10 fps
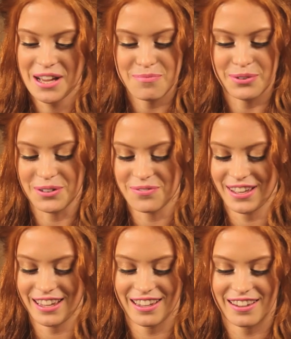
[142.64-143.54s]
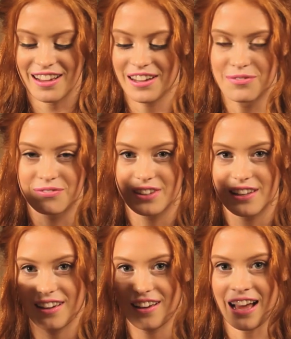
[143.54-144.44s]
bought me a
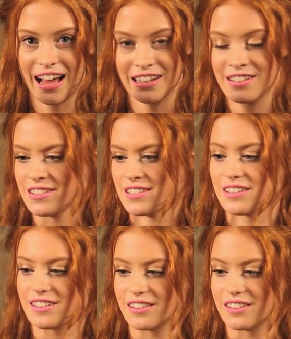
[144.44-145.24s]
hand